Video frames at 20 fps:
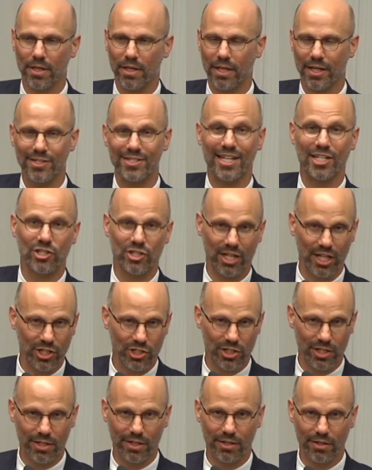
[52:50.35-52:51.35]
extension
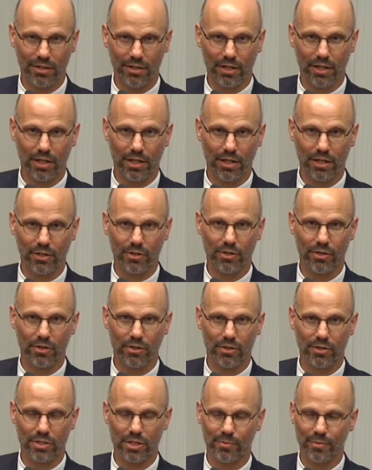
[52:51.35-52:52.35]
agent uh, or,
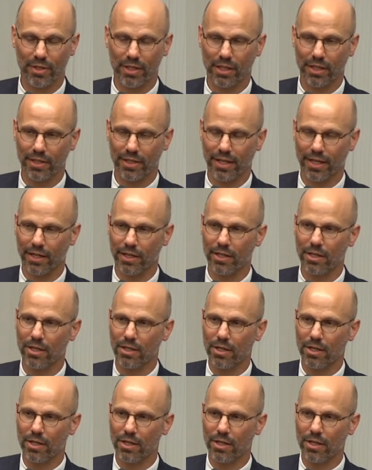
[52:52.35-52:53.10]
or, something like that.